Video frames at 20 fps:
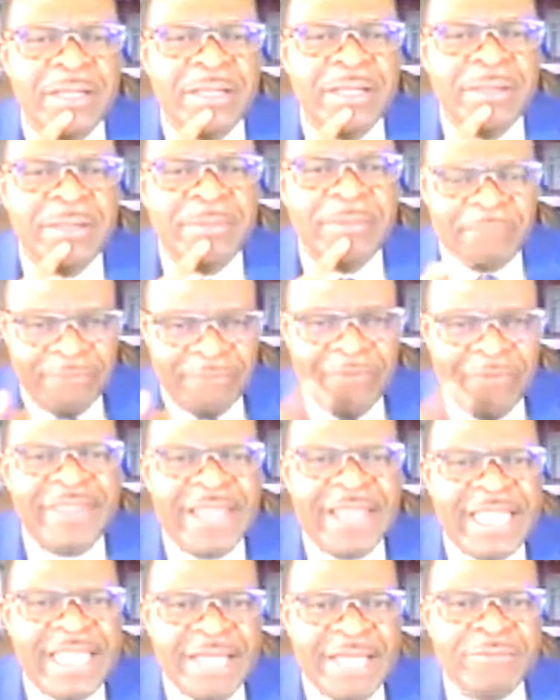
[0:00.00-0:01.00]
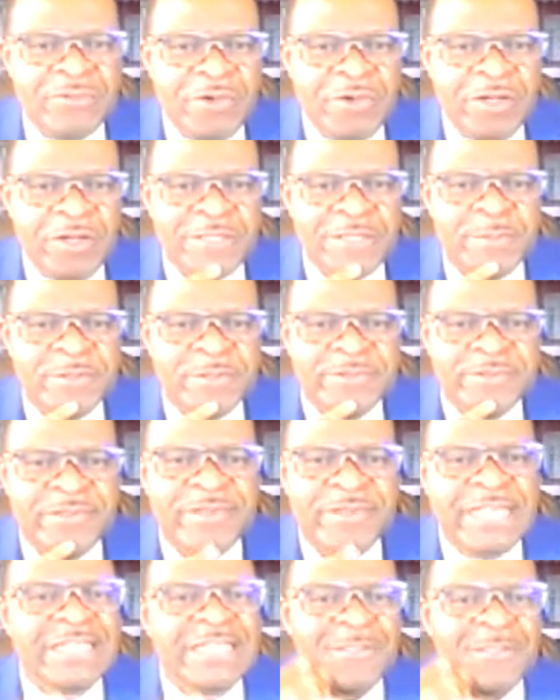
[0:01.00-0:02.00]
Before they came to hospital,
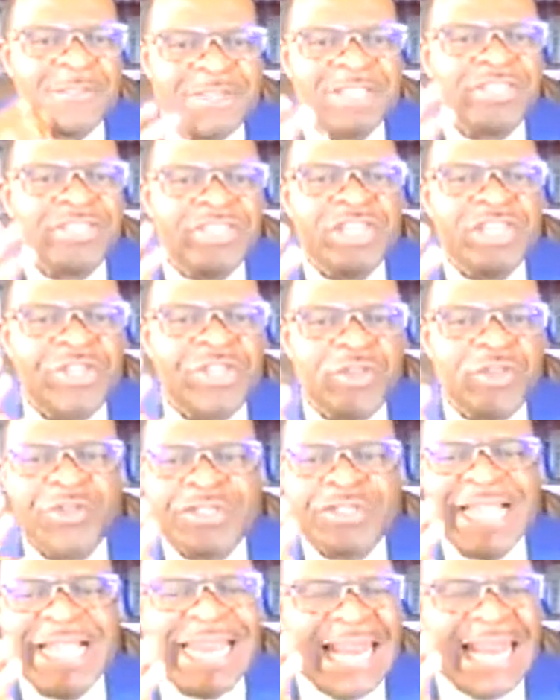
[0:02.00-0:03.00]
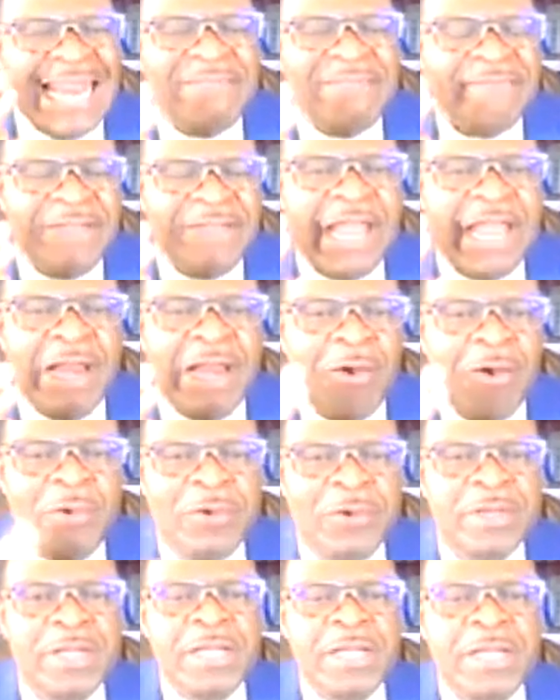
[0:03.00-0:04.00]
especially those that live alone,